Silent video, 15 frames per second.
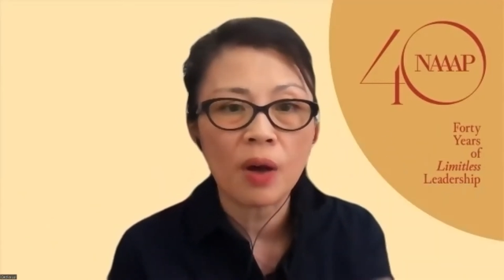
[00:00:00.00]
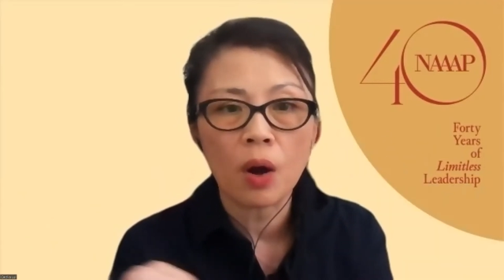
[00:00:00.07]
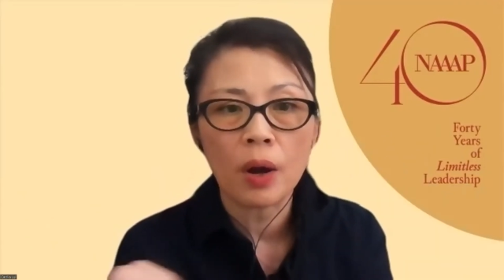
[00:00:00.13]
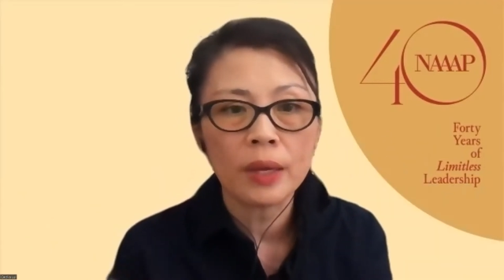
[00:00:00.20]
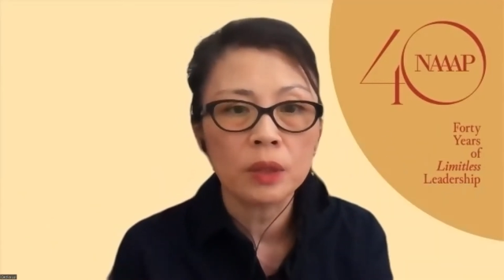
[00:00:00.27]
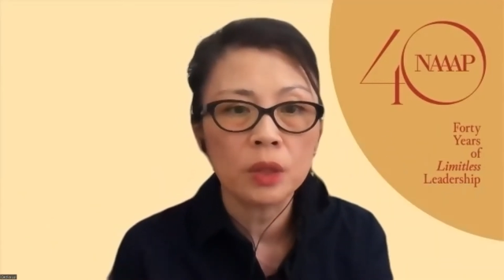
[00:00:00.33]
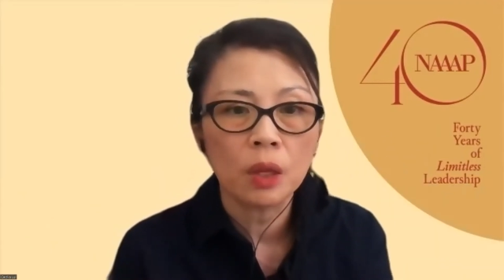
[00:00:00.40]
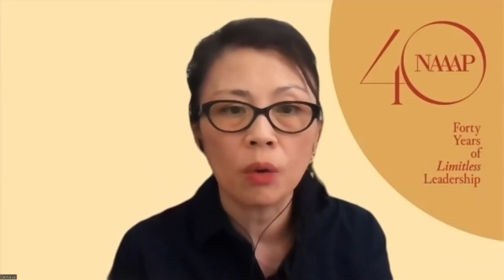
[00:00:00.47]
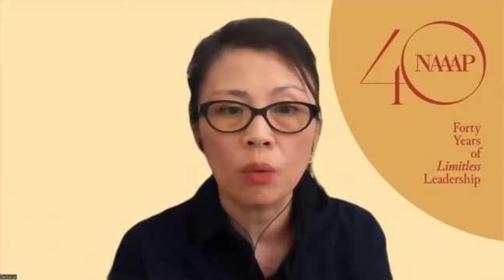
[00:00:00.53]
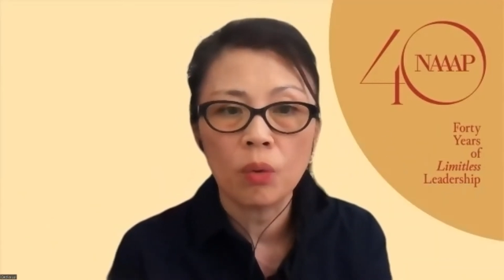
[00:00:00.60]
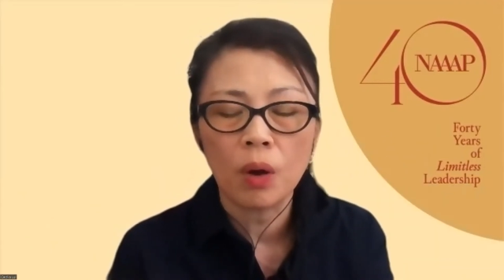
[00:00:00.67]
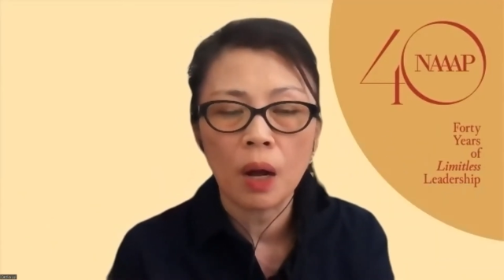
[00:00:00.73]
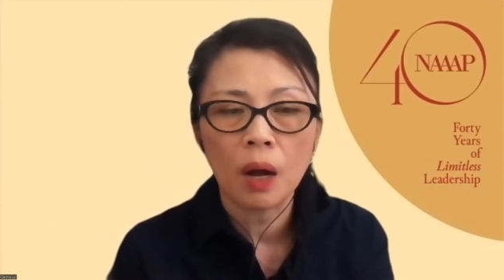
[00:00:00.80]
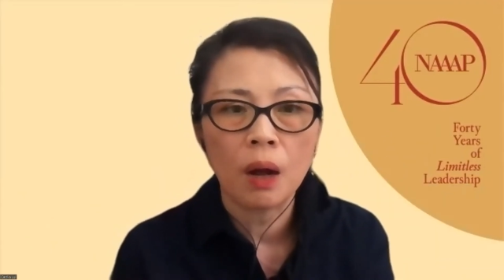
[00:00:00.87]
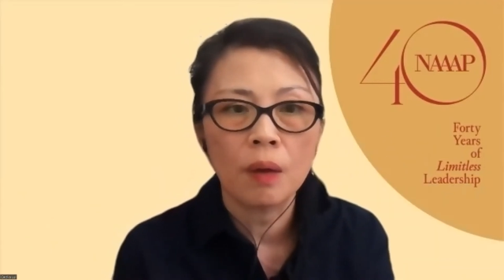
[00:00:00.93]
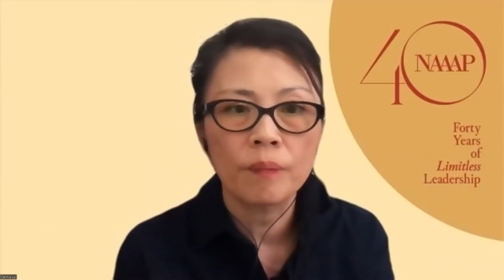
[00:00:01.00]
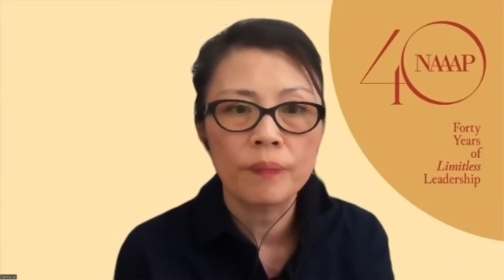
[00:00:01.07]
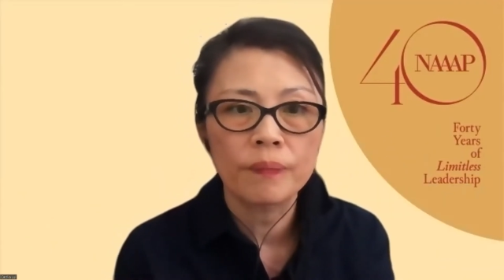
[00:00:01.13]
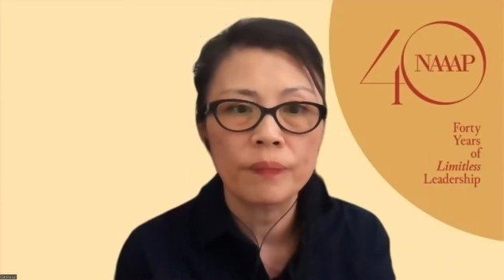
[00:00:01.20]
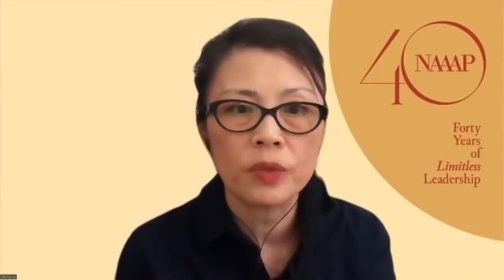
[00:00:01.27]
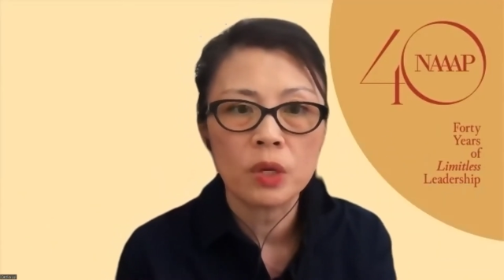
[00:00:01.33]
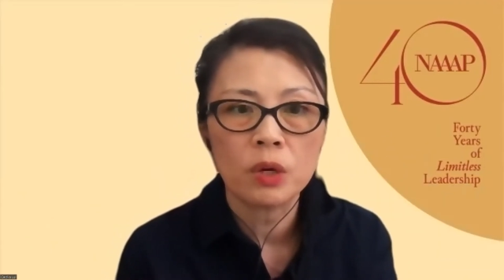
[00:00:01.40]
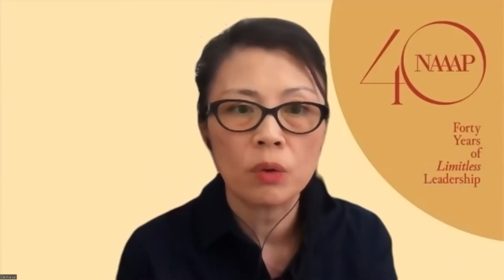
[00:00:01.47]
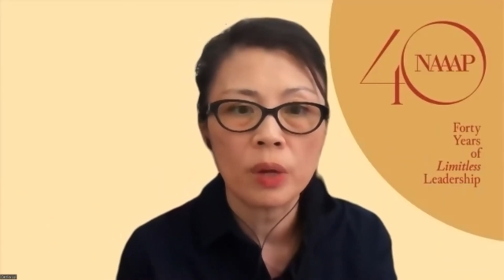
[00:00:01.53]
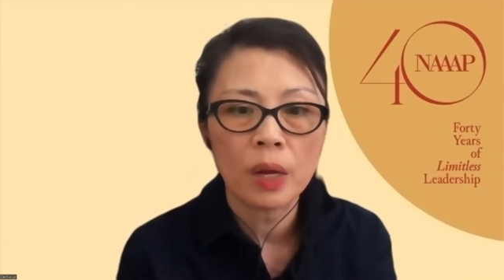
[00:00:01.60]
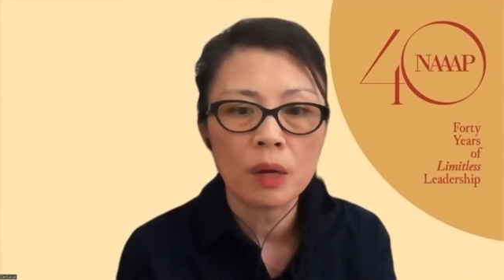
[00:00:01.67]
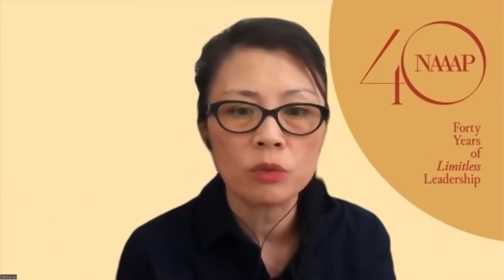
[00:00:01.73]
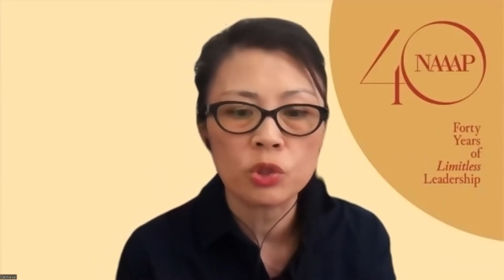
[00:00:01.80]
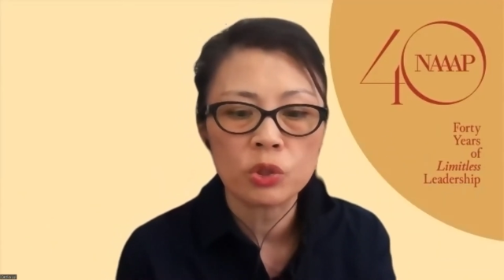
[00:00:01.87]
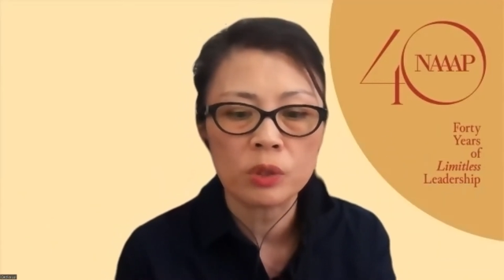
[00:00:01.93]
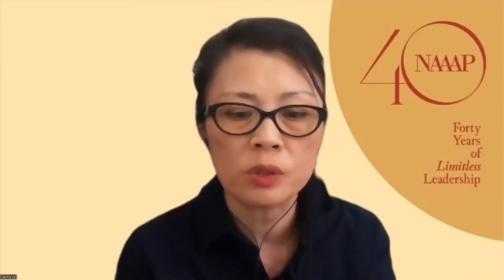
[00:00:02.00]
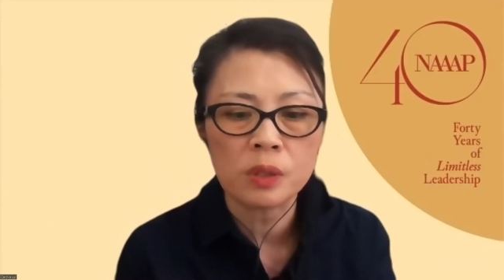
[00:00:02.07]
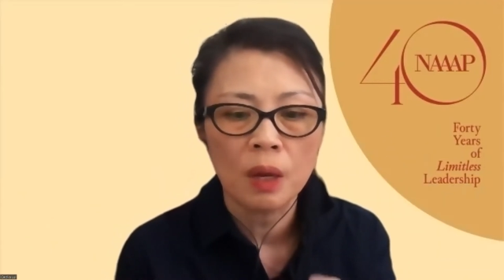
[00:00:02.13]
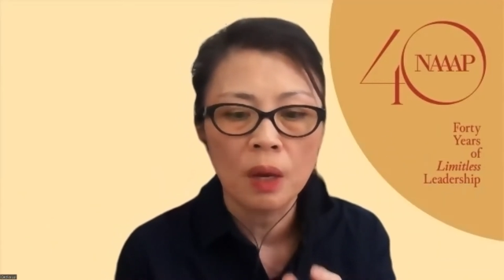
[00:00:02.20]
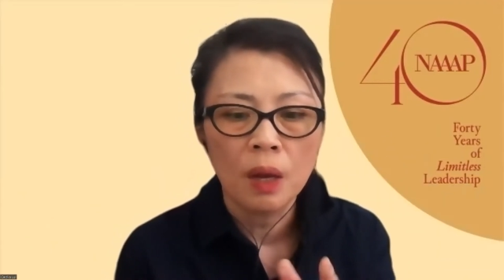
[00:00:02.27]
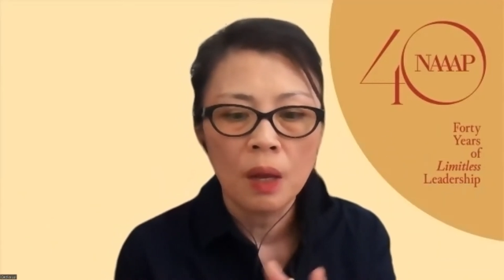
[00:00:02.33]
high and low, cultures.